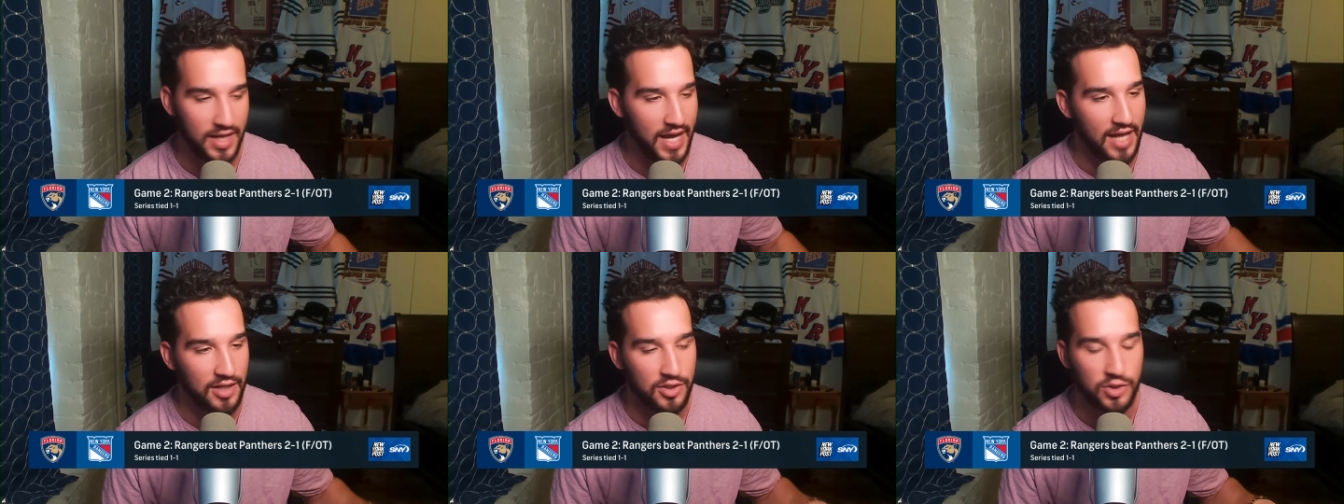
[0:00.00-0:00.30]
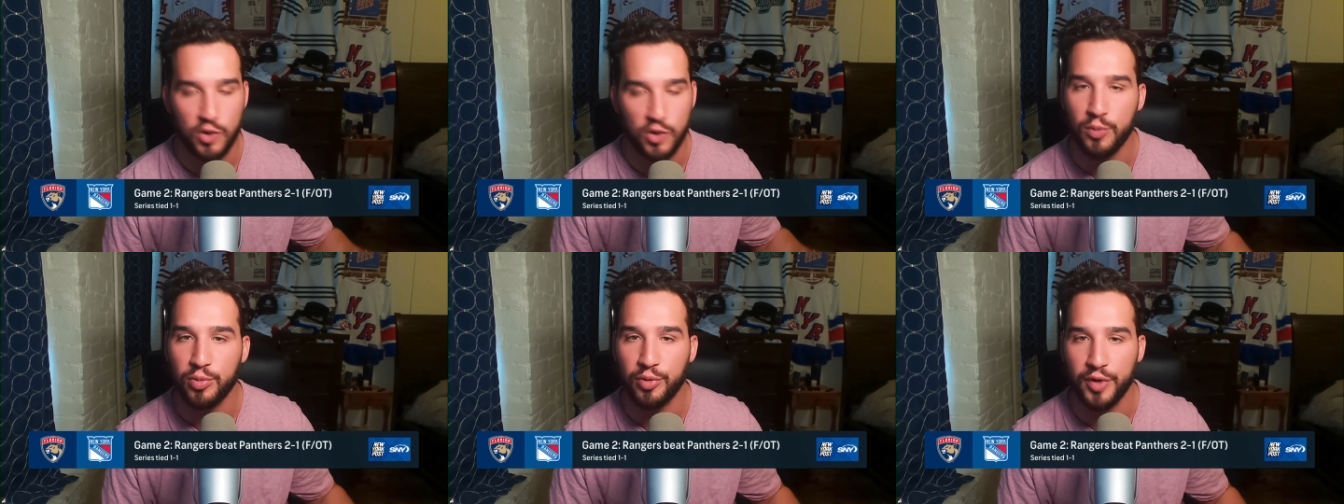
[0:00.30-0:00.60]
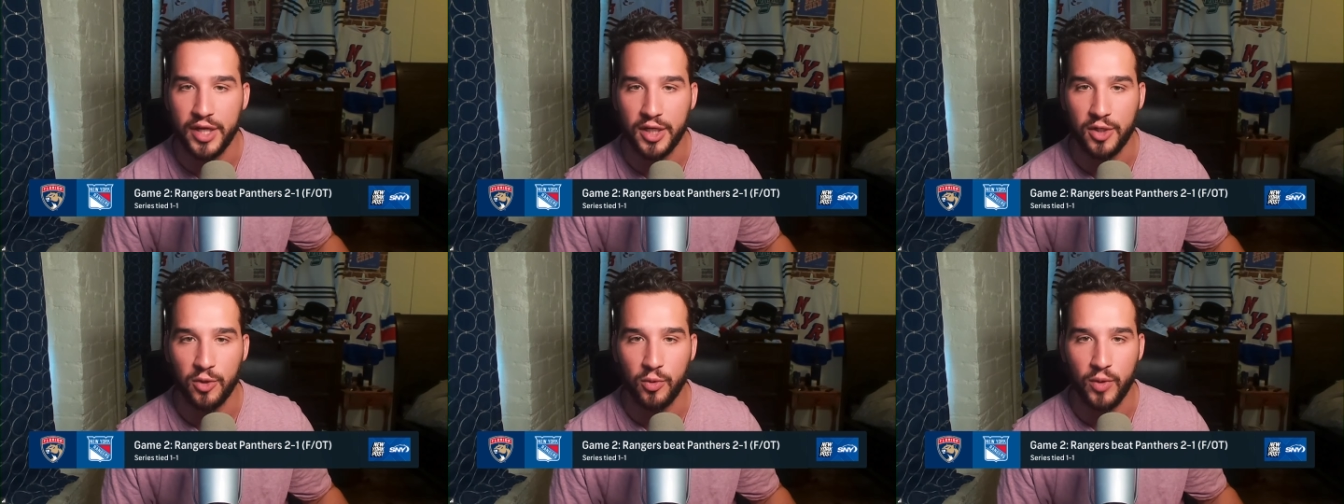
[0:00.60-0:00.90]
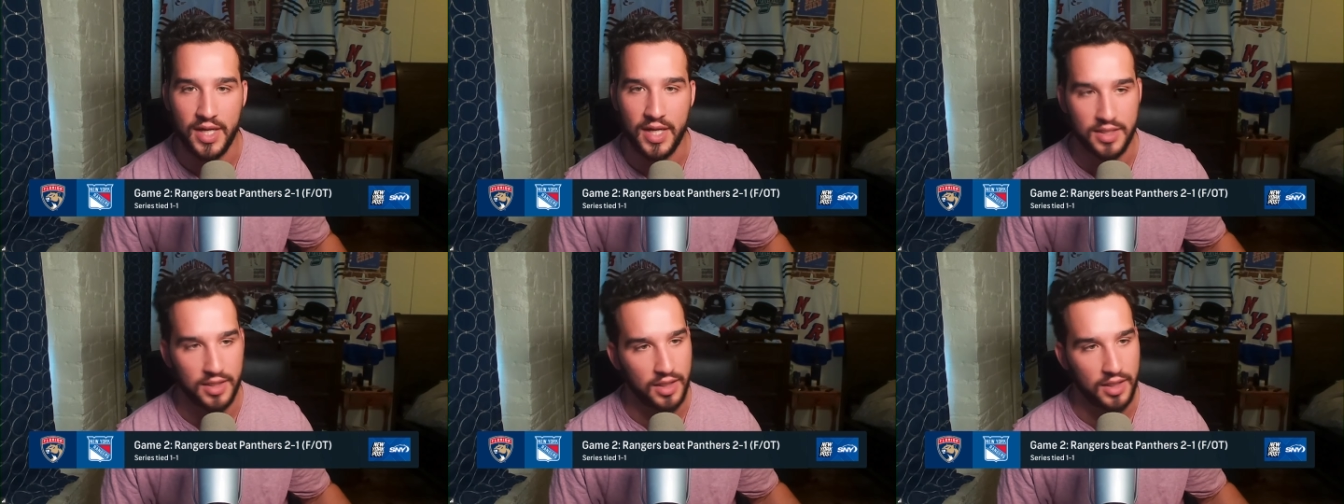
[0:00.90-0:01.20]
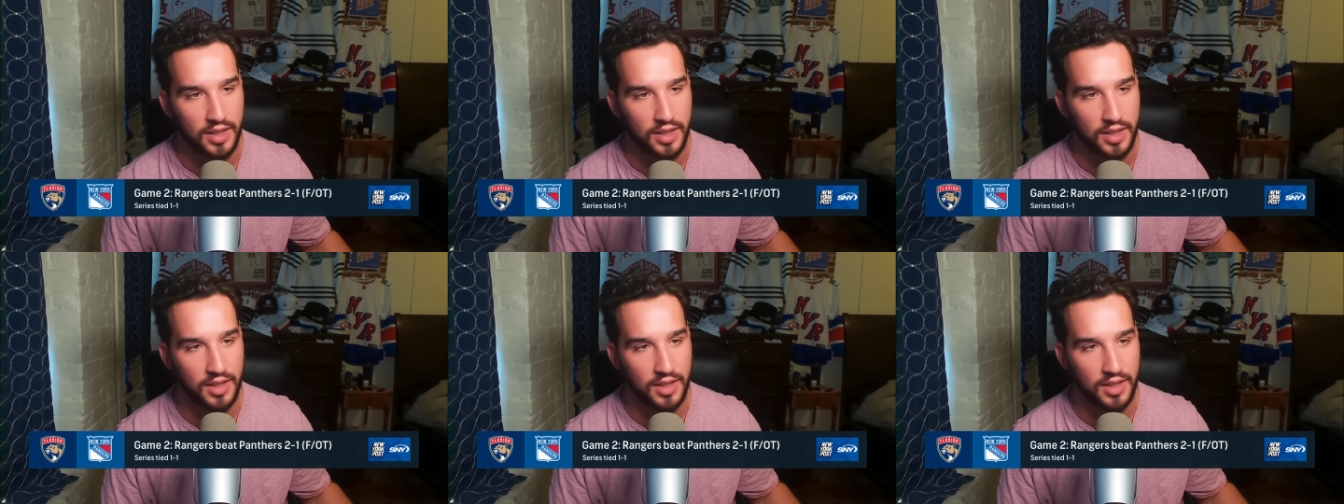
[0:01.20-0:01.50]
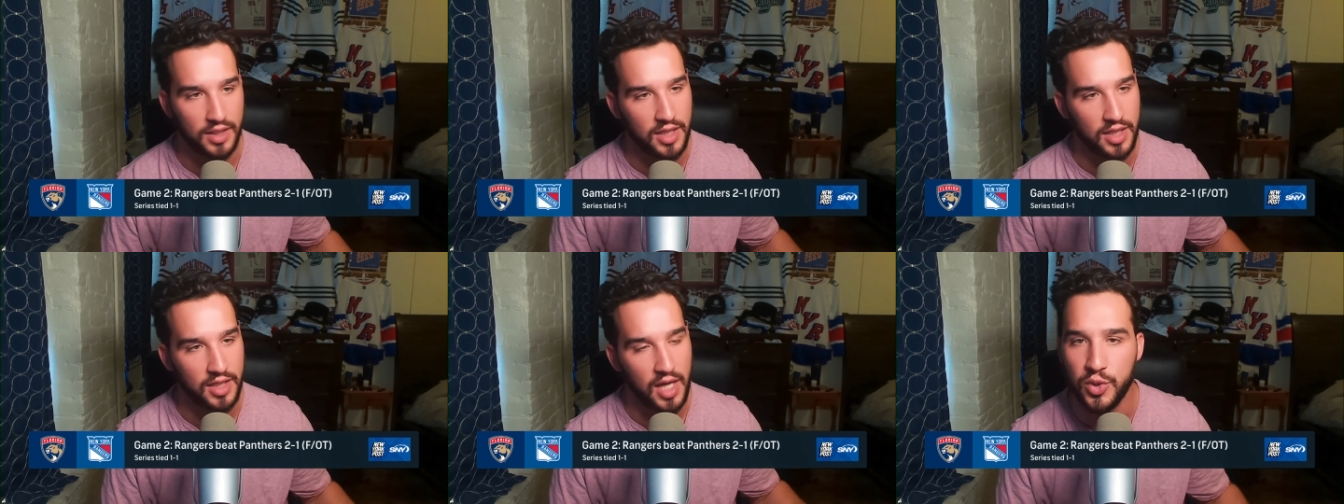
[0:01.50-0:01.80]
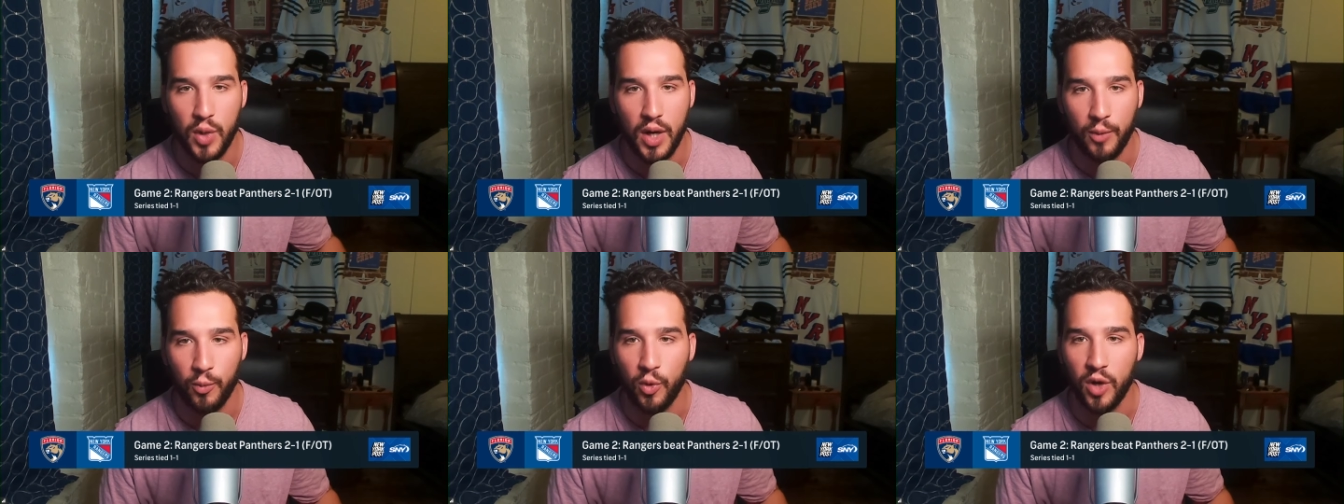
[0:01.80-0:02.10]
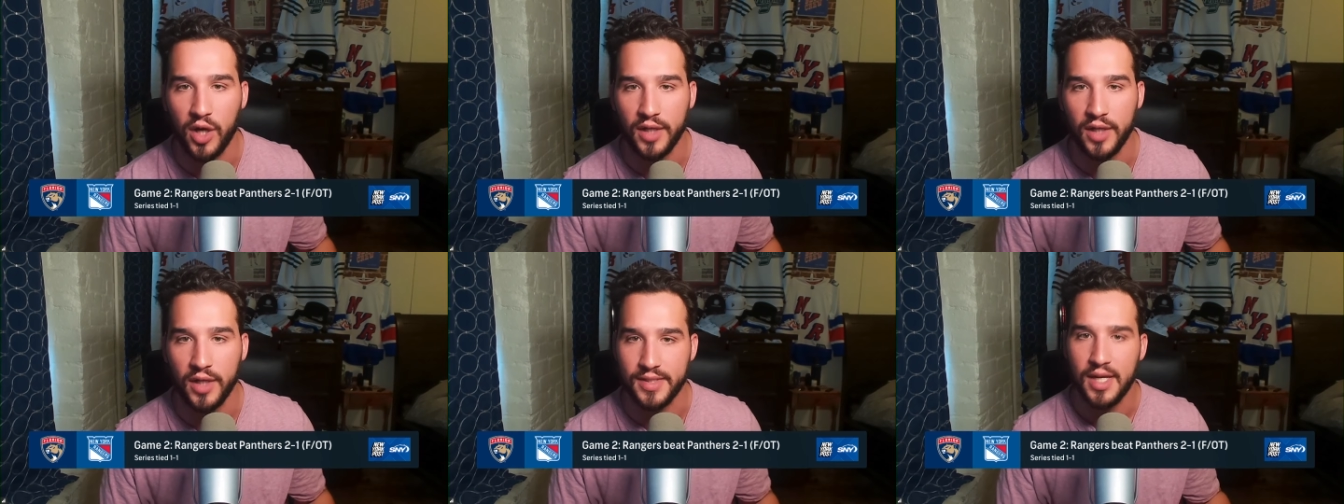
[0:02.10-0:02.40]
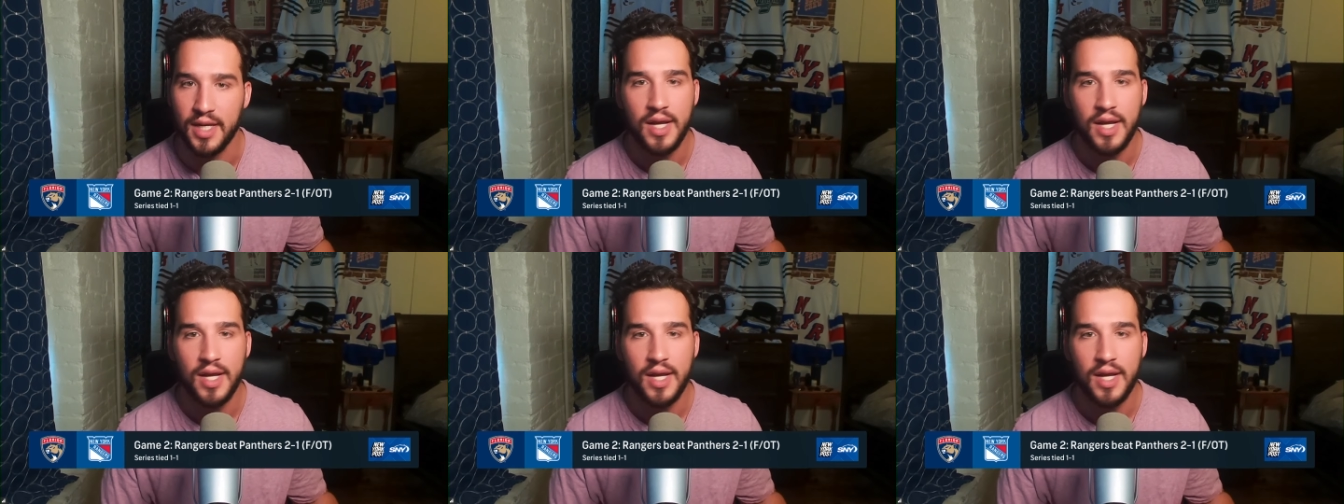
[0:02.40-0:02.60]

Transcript: They had two breakaways, a couple two on ones,